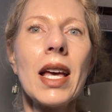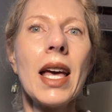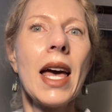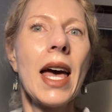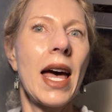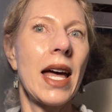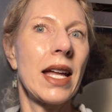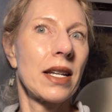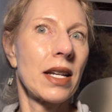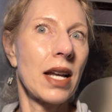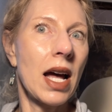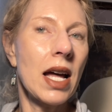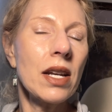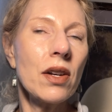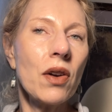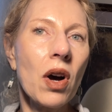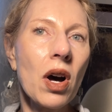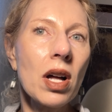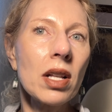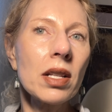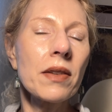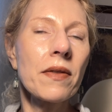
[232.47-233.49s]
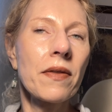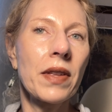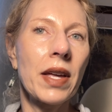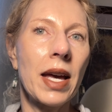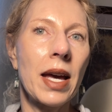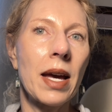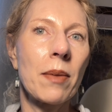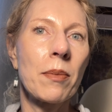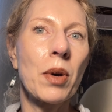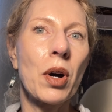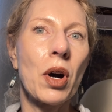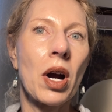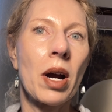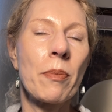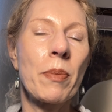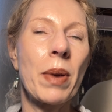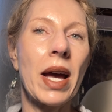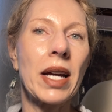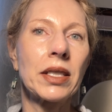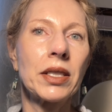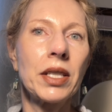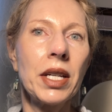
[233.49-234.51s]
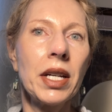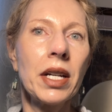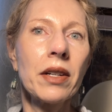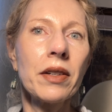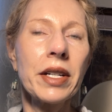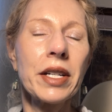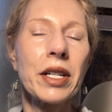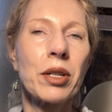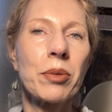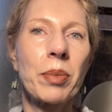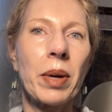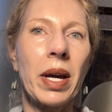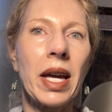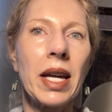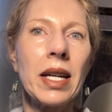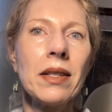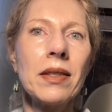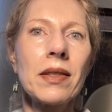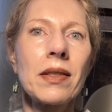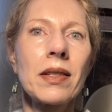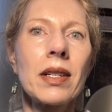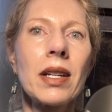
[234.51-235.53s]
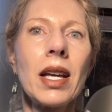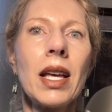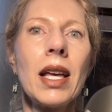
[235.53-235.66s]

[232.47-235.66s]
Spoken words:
and not all of them are bacterial based,